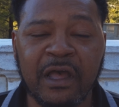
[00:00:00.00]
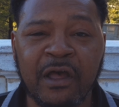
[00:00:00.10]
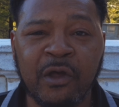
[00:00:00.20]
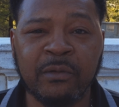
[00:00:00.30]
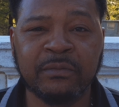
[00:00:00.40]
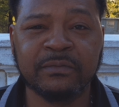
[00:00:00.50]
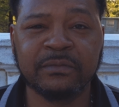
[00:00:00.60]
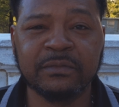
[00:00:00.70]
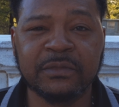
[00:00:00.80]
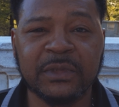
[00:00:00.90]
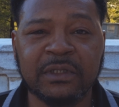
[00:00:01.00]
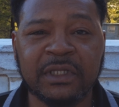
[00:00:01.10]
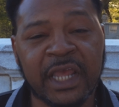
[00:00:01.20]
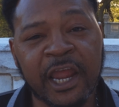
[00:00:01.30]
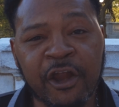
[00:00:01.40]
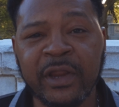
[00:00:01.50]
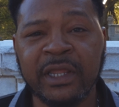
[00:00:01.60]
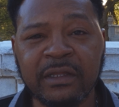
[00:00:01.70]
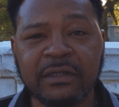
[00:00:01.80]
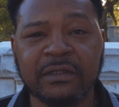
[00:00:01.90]
um,
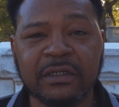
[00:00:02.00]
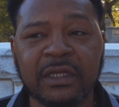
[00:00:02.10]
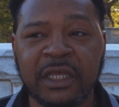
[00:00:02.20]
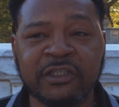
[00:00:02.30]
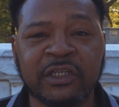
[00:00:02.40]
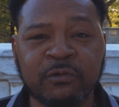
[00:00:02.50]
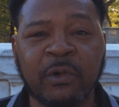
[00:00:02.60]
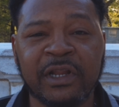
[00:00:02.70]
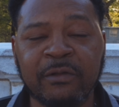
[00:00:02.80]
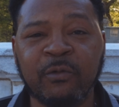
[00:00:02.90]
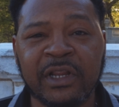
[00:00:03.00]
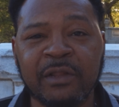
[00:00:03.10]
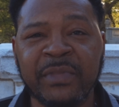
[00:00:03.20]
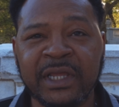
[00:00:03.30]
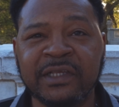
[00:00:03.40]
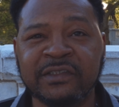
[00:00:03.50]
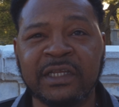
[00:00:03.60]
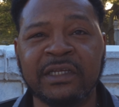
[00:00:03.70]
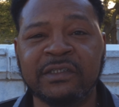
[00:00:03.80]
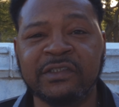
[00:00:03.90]
caring, is, is one of the one of the biggest
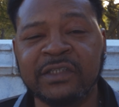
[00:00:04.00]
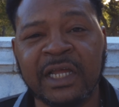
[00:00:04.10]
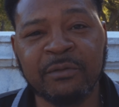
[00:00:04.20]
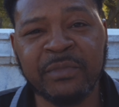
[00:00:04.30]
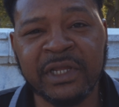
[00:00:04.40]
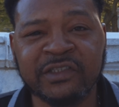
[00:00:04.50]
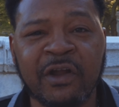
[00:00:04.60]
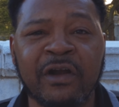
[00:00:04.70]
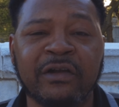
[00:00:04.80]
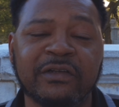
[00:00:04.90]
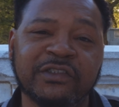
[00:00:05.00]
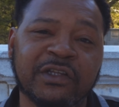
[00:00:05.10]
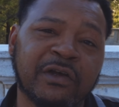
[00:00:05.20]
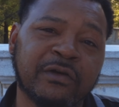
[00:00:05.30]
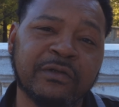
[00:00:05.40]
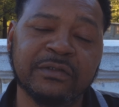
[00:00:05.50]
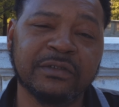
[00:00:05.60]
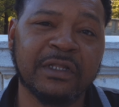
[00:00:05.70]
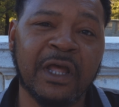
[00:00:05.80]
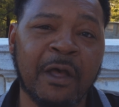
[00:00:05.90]
things. She's got the biggest heart, so
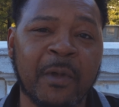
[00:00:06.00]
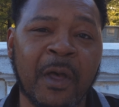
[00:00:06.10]
um,